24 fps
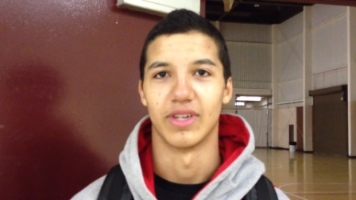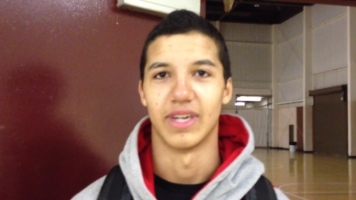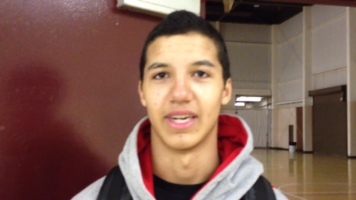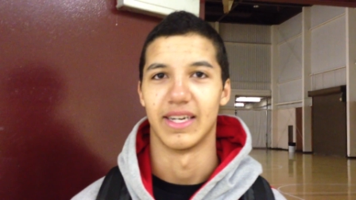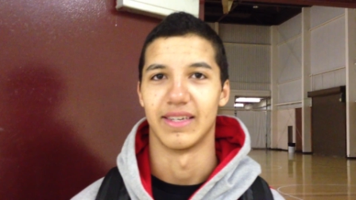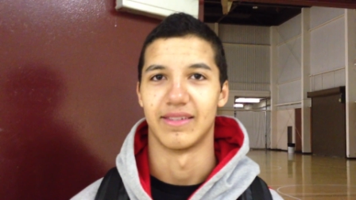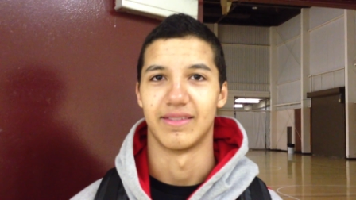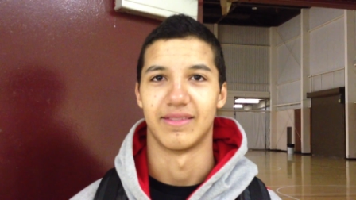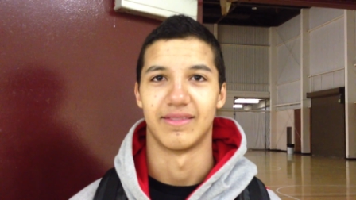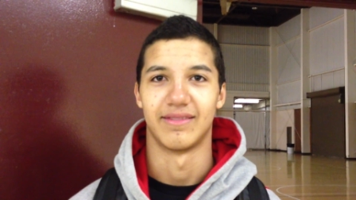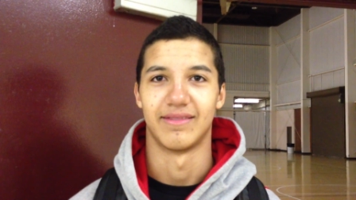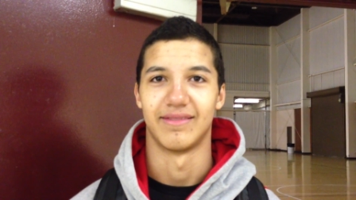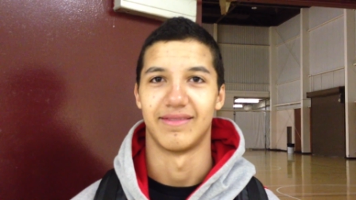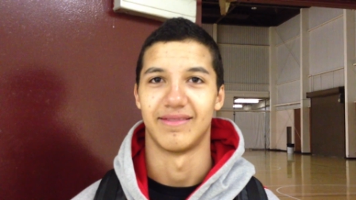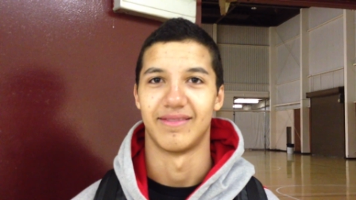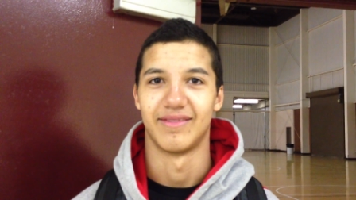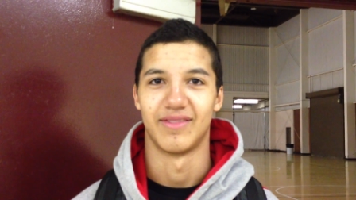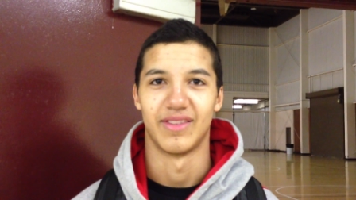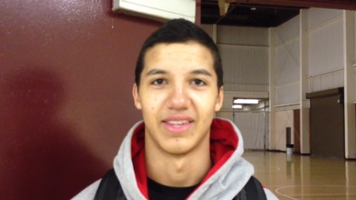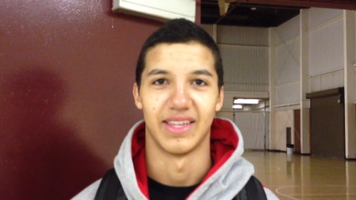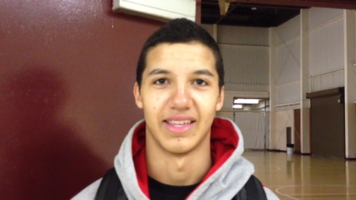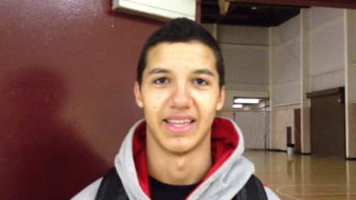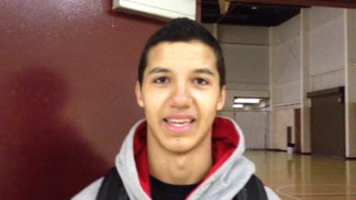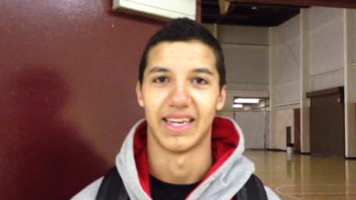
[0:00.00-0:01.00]
I just
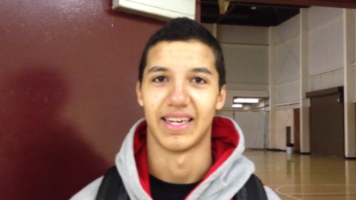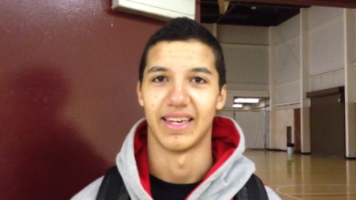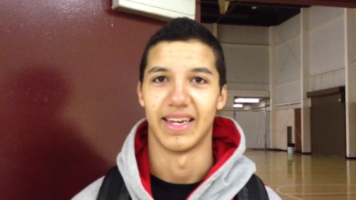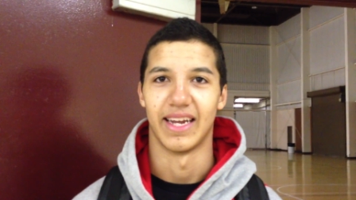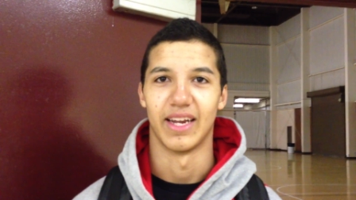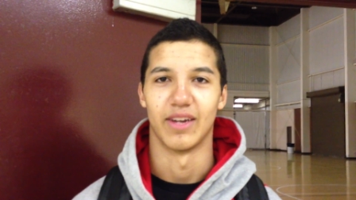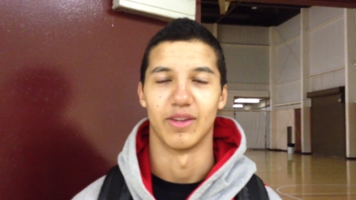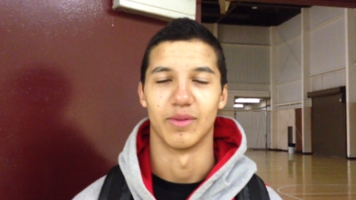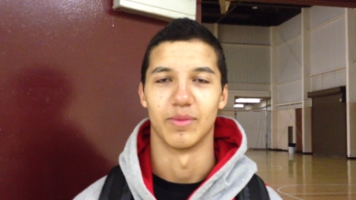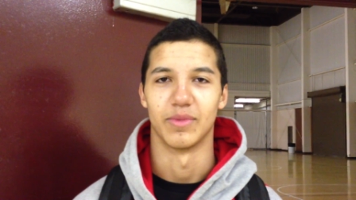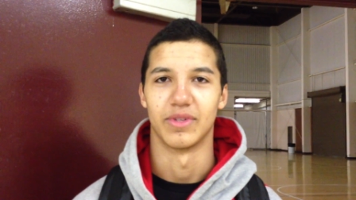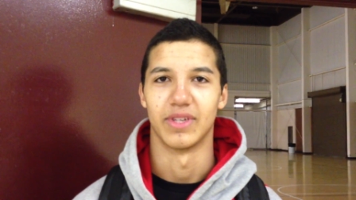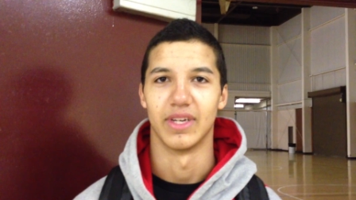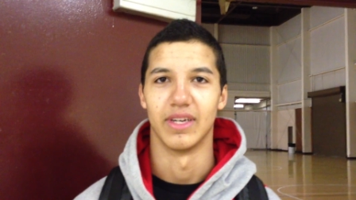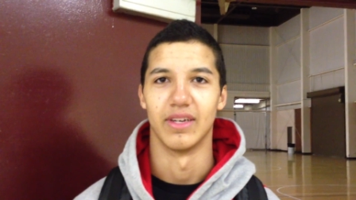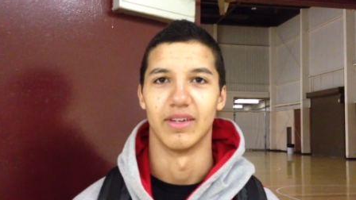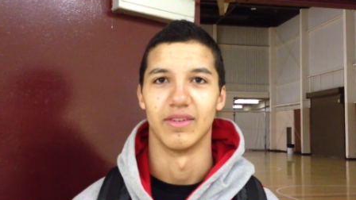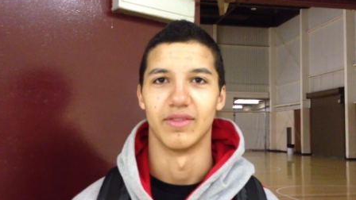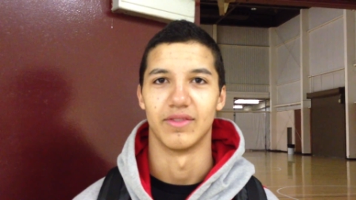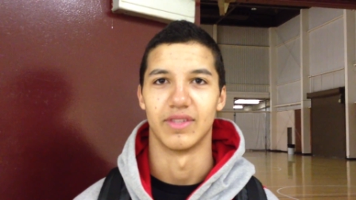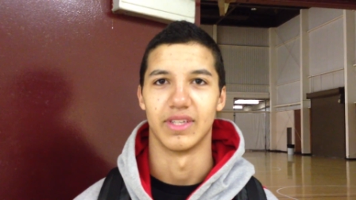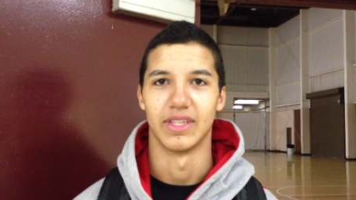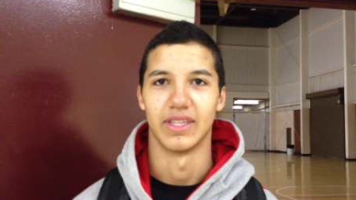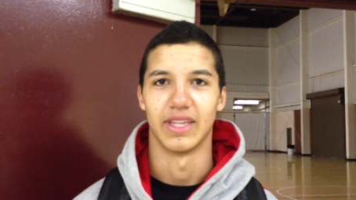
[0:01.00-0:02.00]
think that they can handle
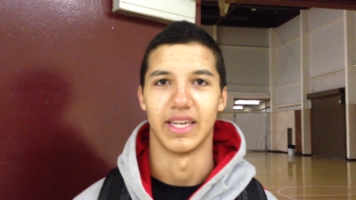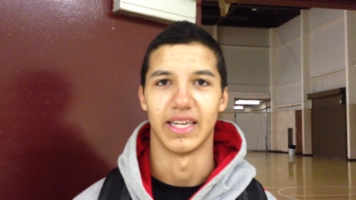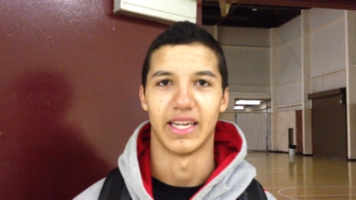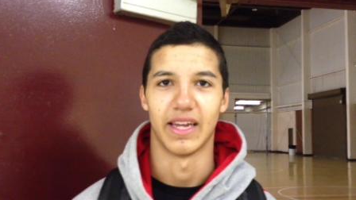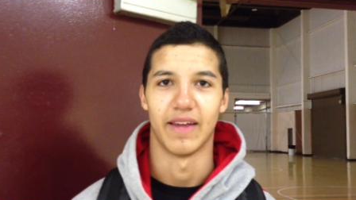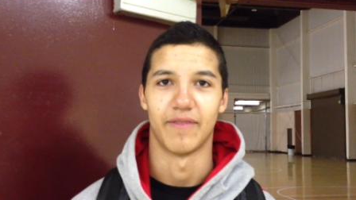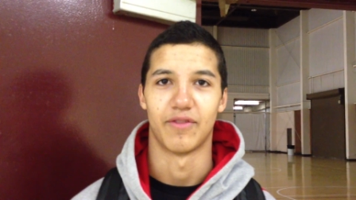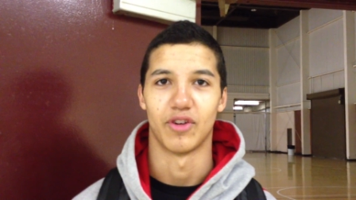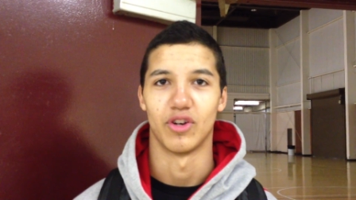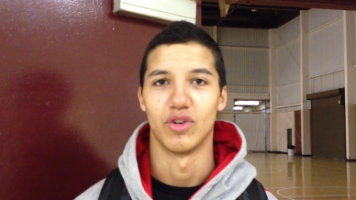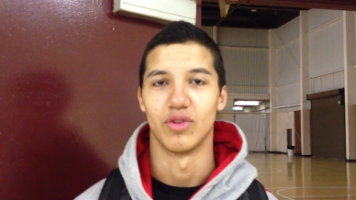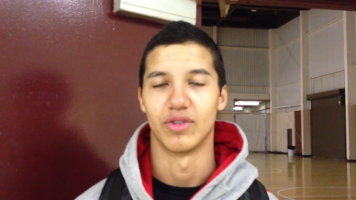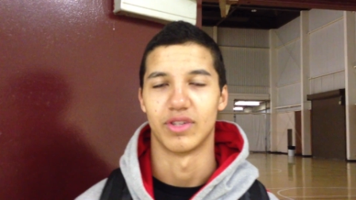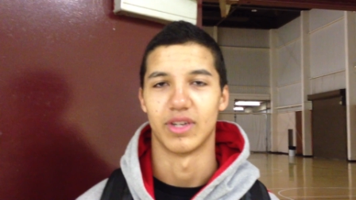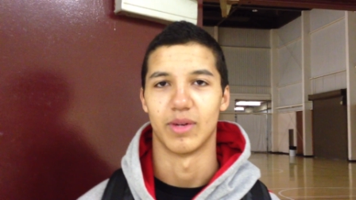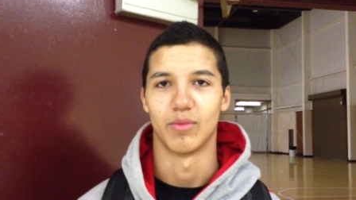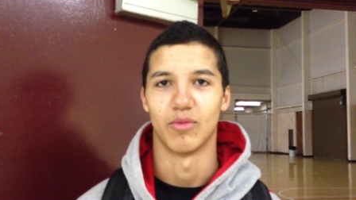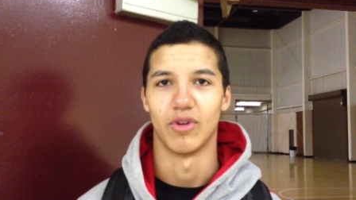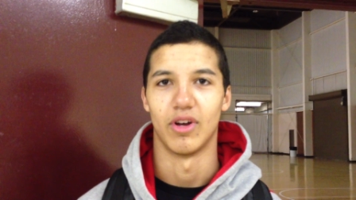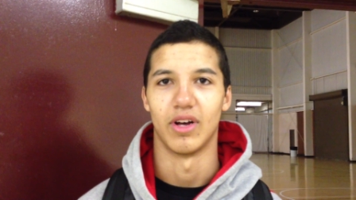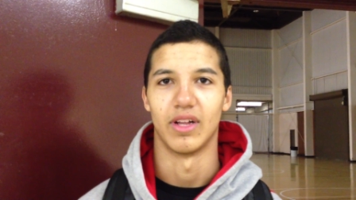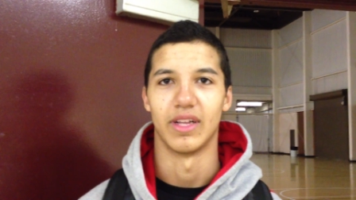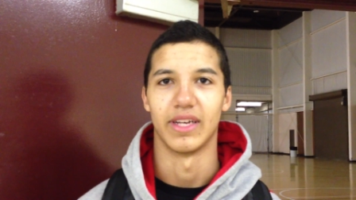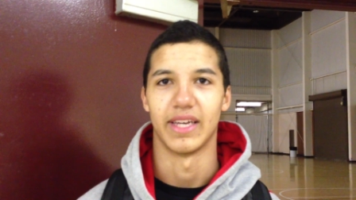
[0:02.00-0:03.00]
themselves, and like if they're doing
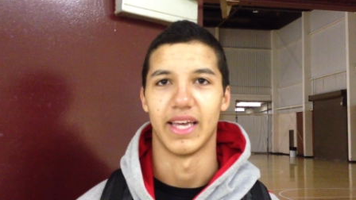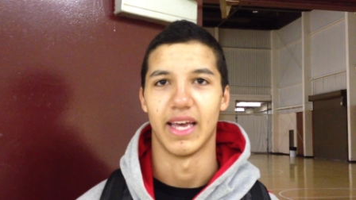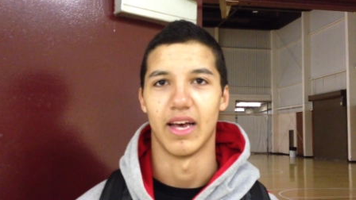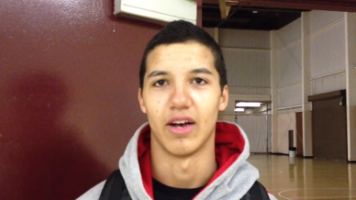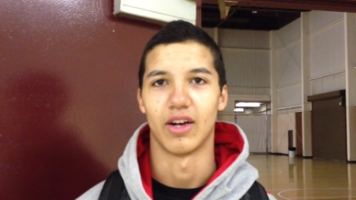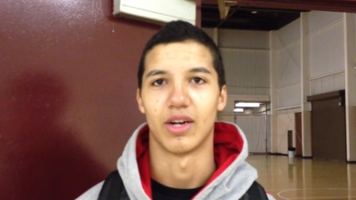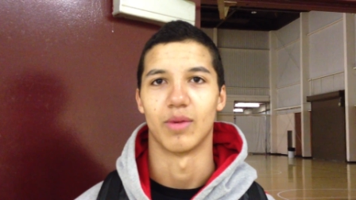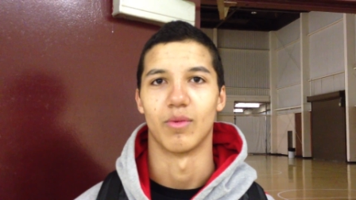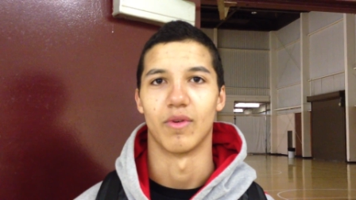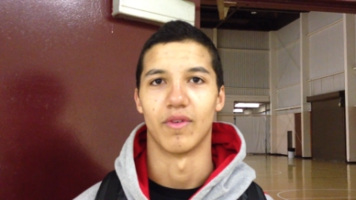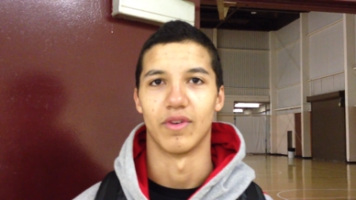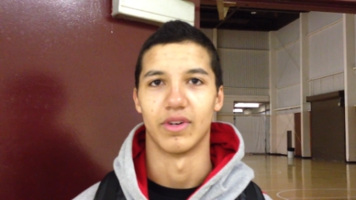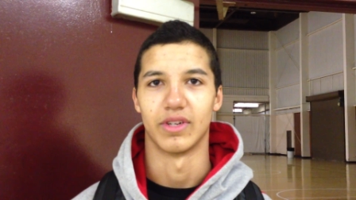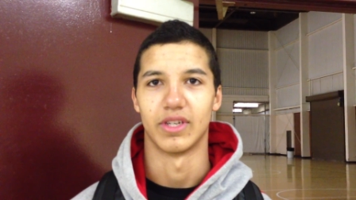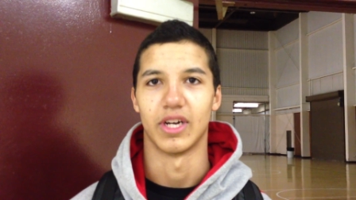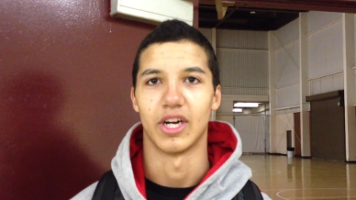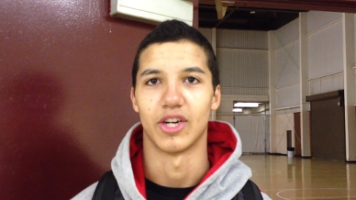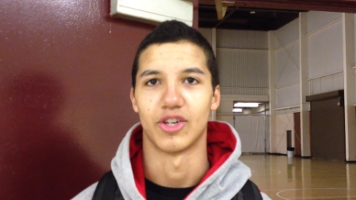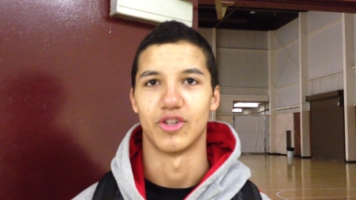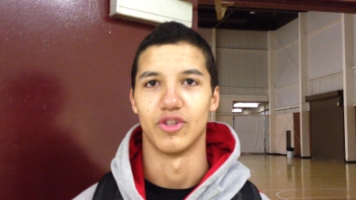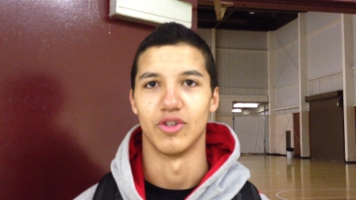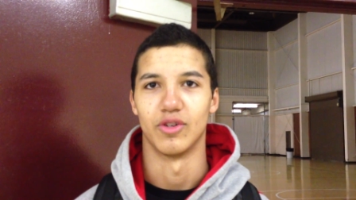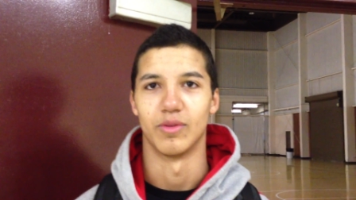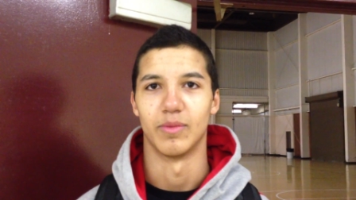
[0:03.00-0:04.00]
something wrong, like, I'll come over and
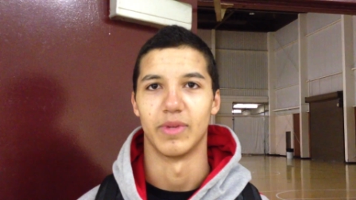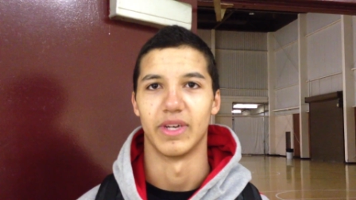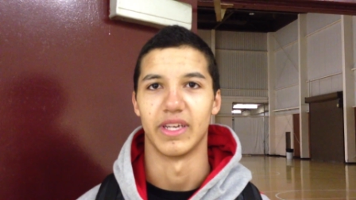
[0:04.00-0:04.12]
talk to them,